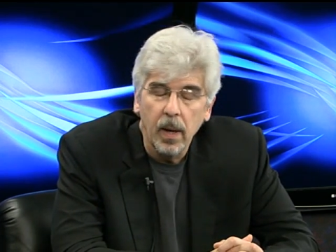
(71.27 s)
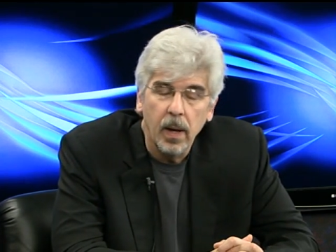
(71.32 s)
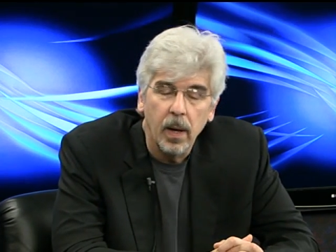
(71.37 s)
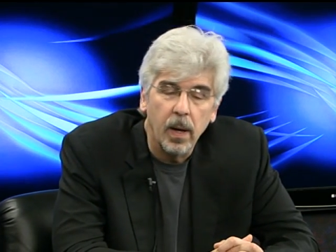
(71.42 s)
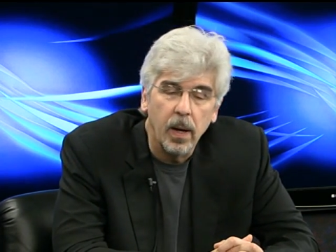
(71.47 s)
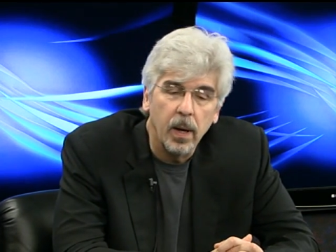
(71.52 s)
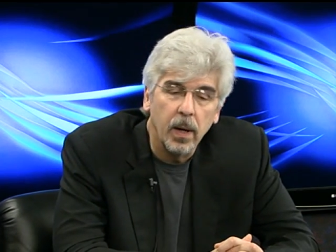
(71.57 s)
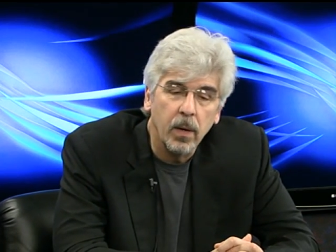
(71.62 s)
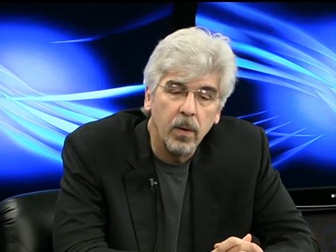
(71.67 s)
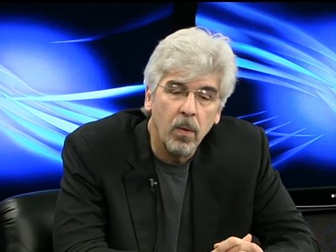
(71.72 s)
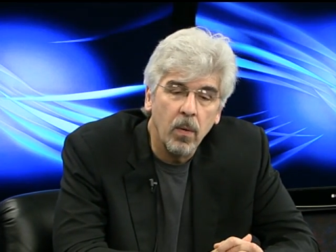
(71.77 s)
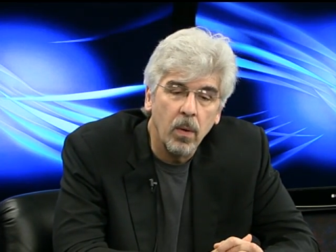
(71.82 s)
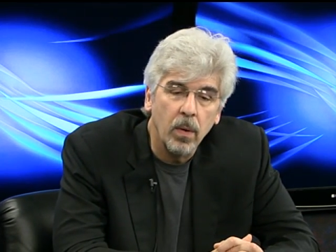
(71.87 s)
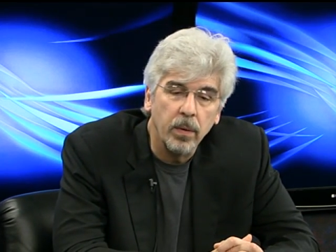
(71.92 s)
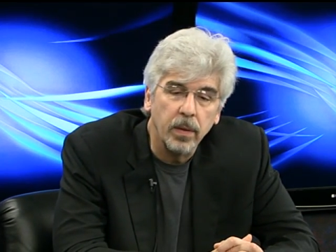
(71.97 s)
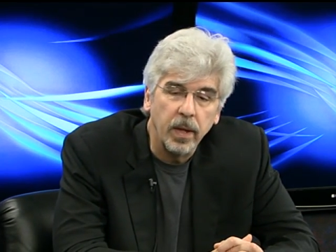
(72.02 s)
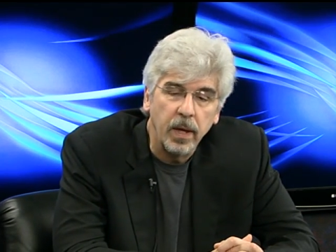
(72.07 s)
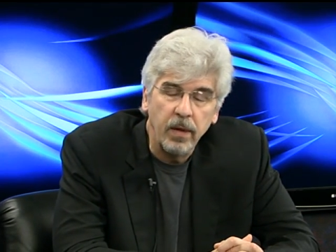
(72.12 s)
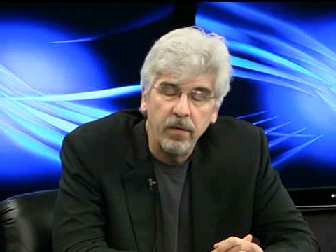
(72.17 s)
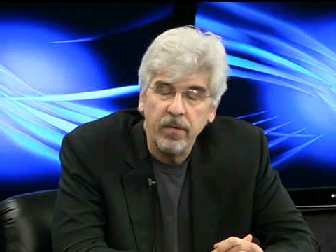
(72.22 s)
uh,
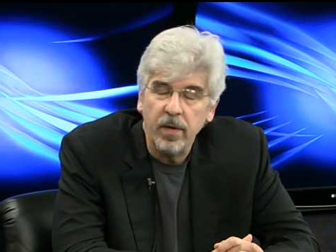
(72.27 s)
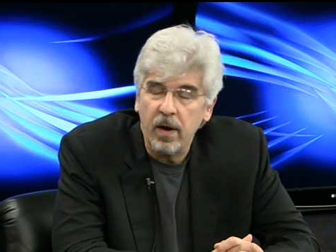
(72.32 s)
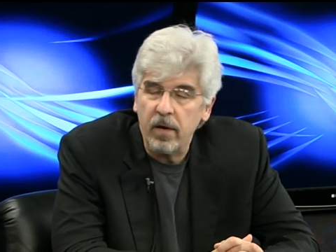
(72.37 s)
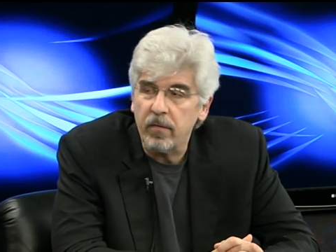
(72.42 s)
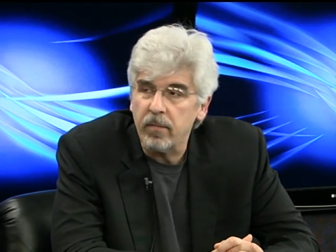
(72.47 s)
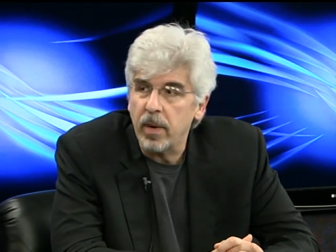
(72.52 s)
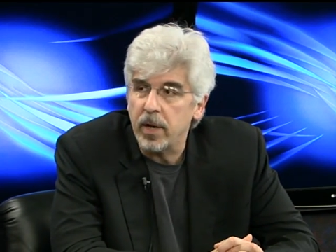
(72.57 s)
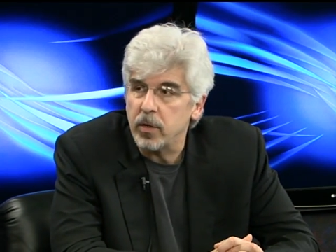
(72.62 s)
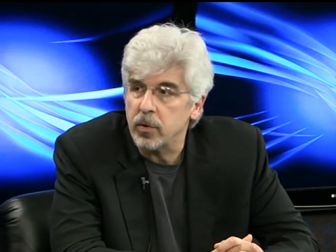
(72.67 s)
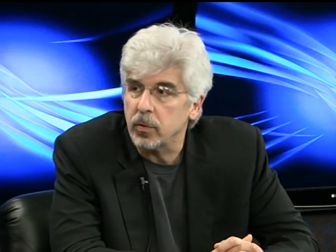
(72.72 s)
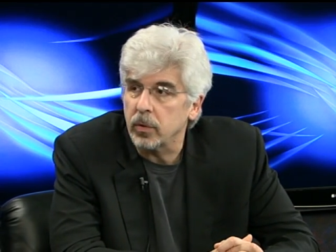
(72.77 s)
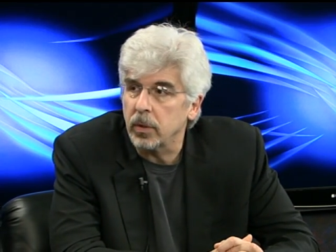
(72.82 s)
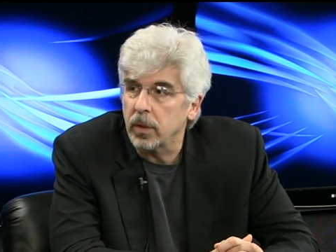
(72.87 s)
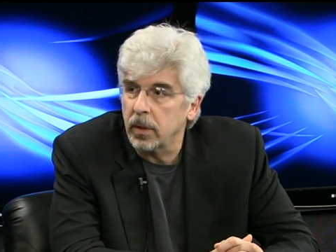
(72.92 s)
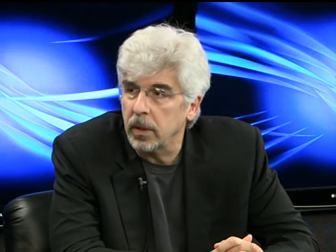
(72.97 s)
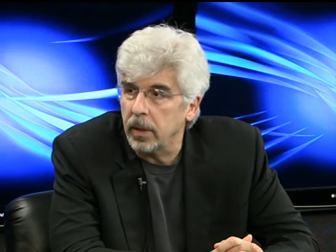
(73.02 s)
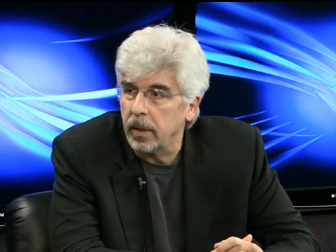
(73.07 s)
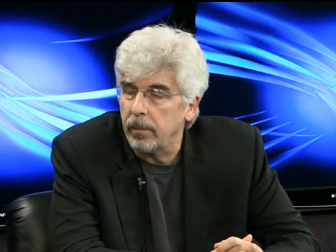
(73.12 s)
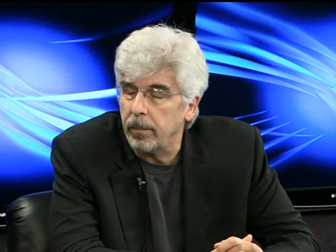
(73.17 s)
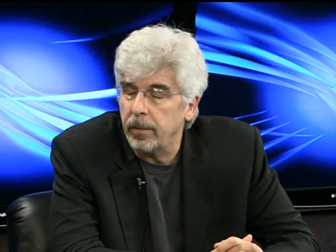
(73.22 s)
called the Evalve mitral
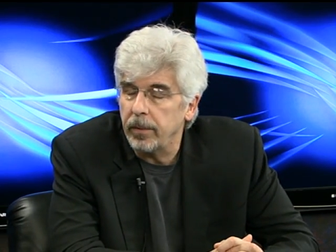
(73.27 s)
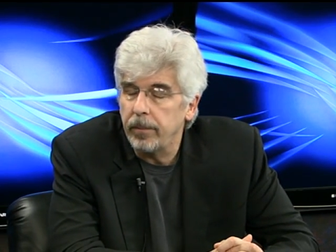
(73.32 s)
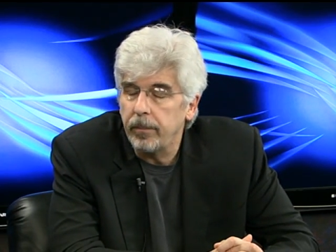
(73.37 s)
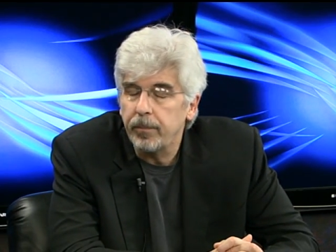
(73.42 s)
clip.